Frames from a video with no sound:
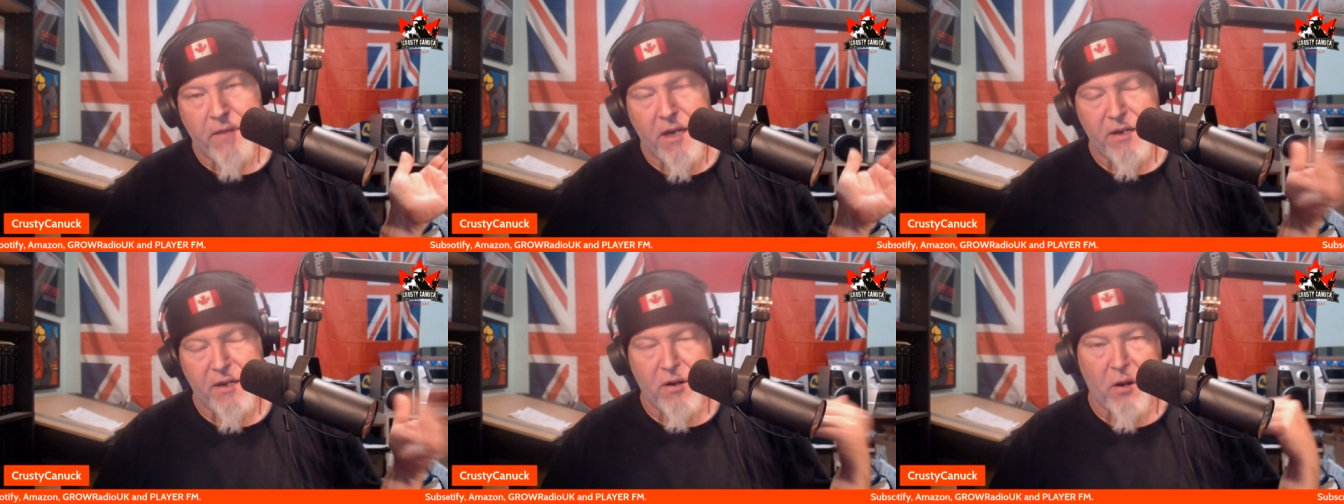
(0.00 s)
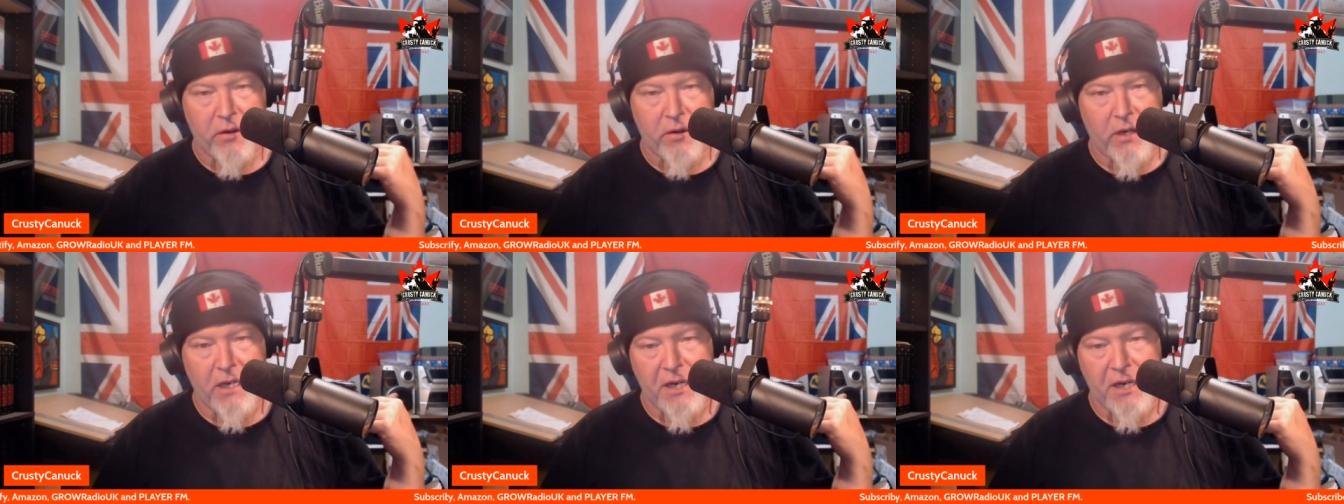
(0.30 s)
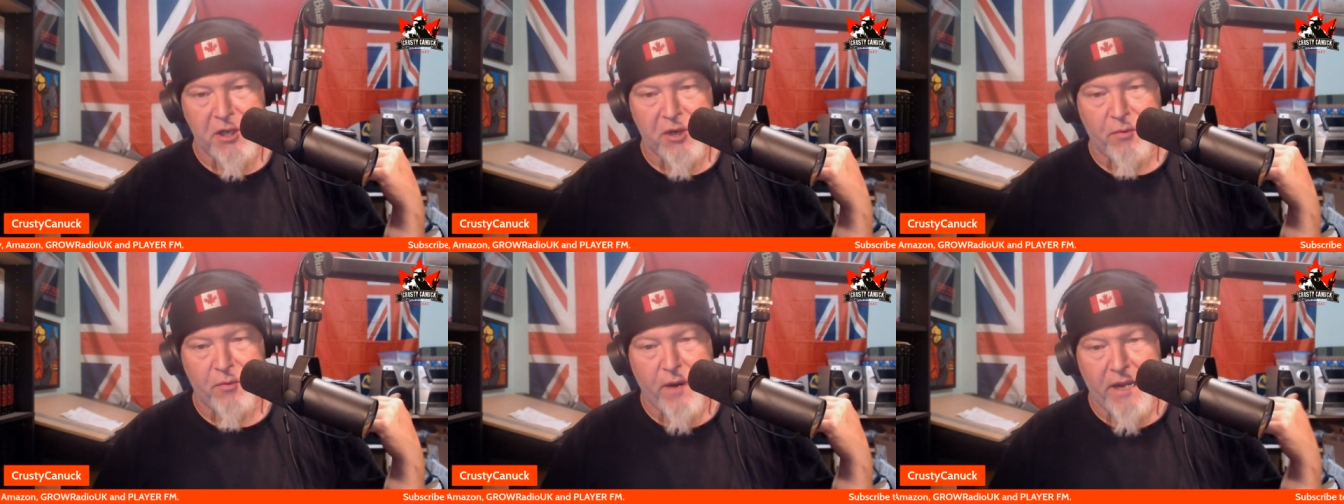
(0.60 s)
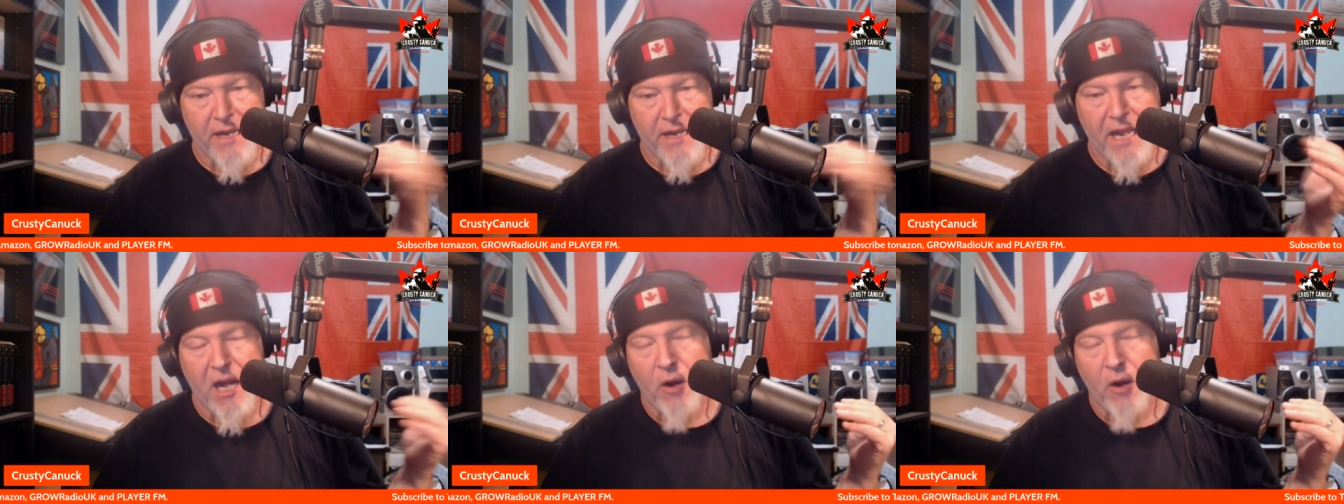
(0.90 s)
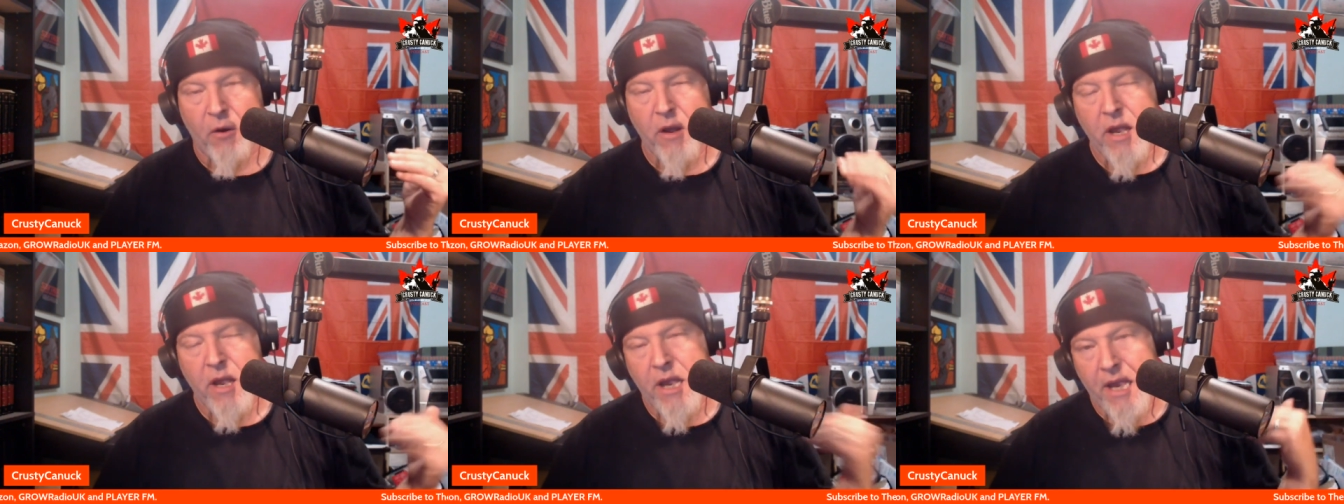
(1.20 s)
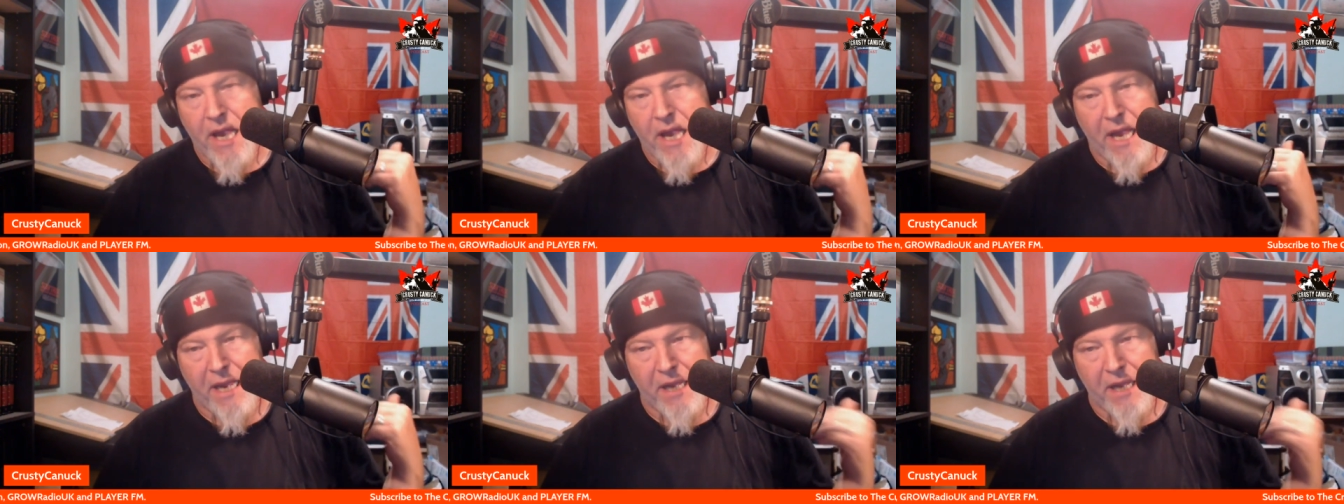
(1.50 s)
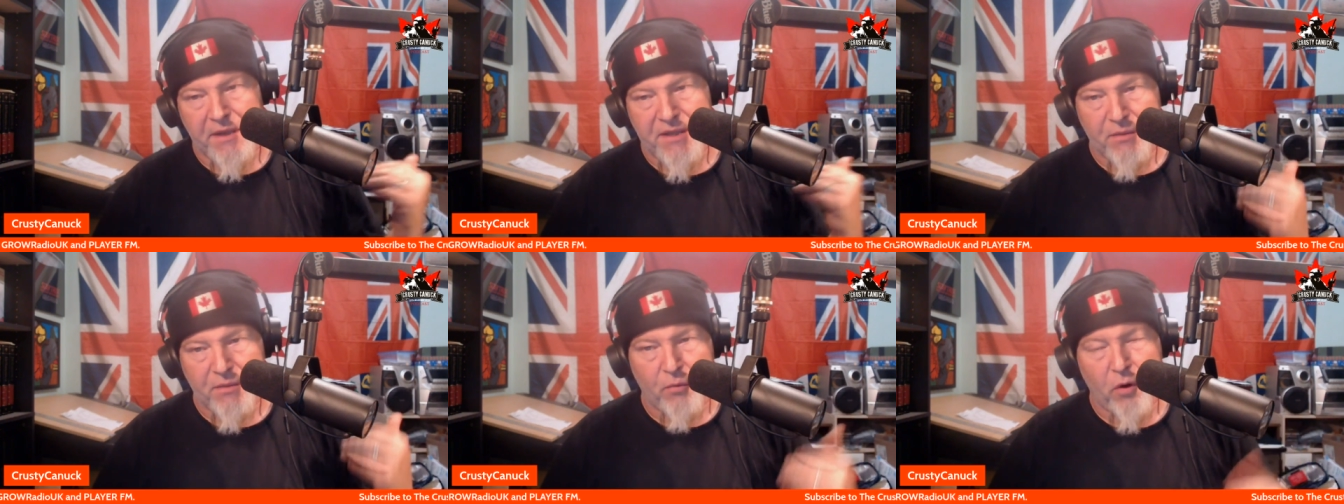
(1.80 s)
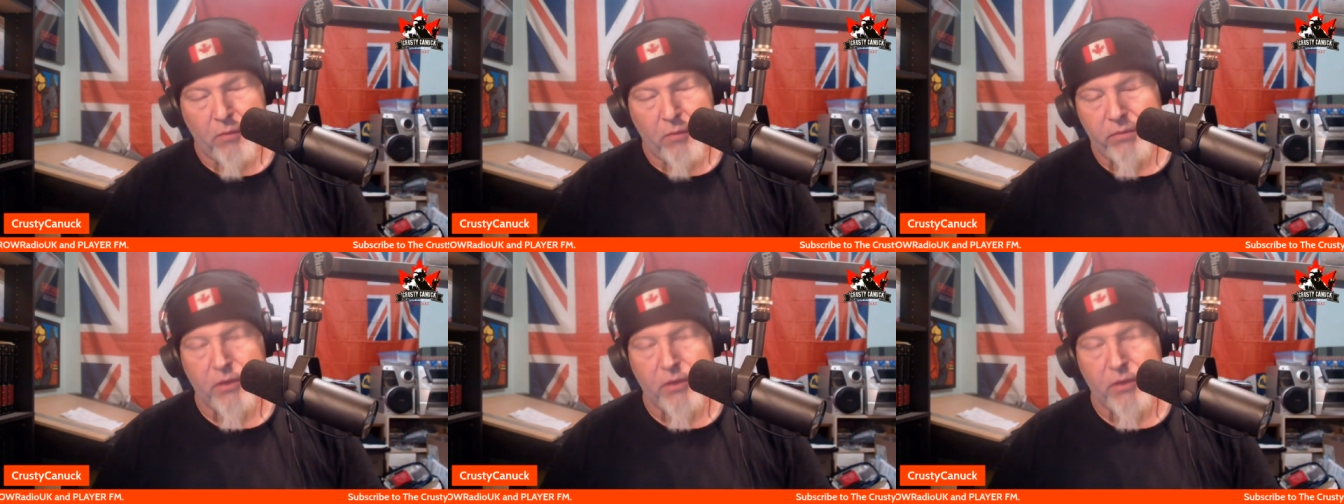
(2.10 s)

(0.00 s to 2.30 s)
I'd call an election right now and get some more